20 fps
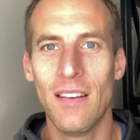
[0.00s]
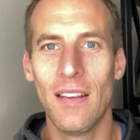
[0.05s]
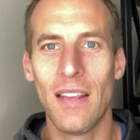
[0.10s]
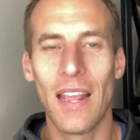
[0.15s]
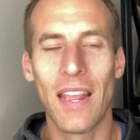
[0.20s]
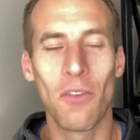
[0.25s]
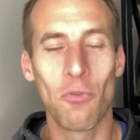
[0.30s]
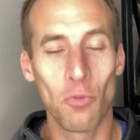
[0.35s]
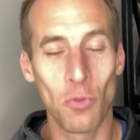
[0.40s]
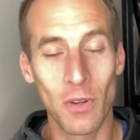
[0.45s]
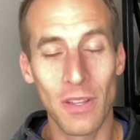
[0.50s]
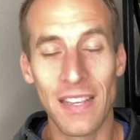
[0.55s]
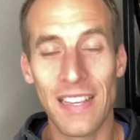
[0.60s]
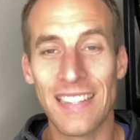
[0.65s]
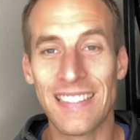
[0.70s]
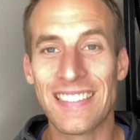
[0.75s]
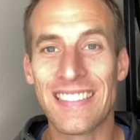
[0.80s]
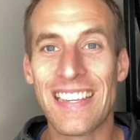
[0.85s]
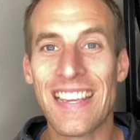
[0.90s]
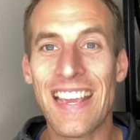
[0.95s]
it really
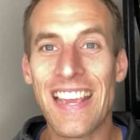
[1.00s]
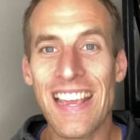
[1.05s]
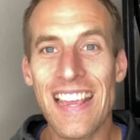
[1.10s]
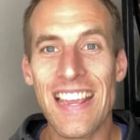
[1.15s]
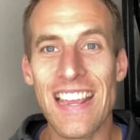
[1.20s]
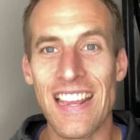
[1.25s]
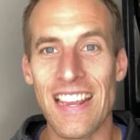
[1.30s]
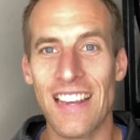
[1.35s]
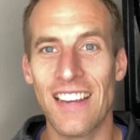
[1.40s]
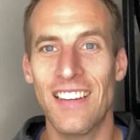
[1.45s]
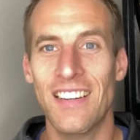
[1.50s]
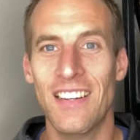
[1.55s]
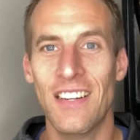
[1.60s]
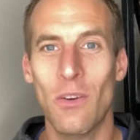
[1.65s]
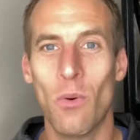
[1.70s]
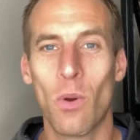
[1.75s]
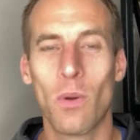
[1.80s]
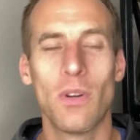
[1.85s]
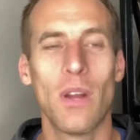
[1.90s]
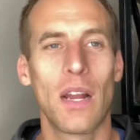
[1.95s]
is key
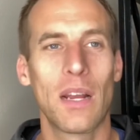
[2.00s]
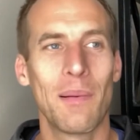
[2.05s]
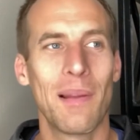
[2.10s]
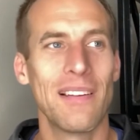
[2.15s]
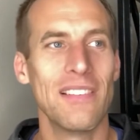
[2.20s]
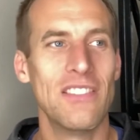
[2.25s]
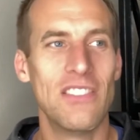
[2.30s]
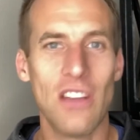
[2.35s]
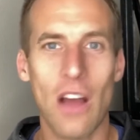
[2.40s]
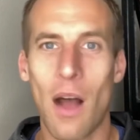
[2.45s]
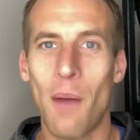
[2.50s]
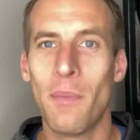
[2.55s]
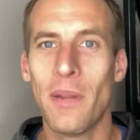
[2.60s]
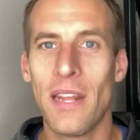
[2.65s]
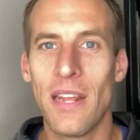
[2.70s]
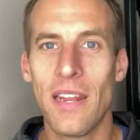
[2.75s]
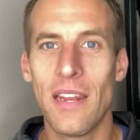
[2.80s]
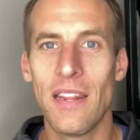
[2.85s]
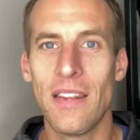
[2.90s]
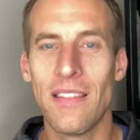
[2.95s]
when we're talking about
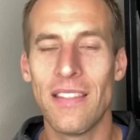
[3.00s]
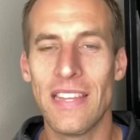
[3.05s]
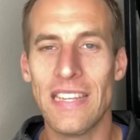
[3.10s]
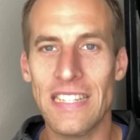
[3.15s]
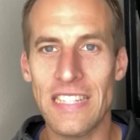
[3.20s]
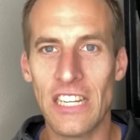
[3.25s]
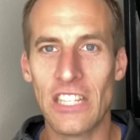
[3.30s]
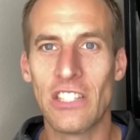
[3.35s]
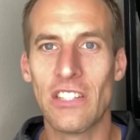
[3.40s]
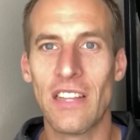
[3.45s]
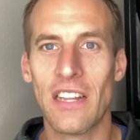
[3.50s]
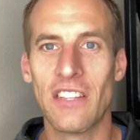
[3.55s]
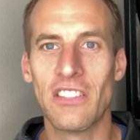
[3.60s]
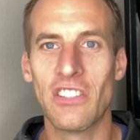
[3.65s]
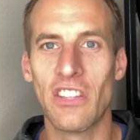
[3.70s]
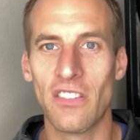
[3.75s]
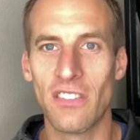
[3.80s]
dominating the addiction that is the,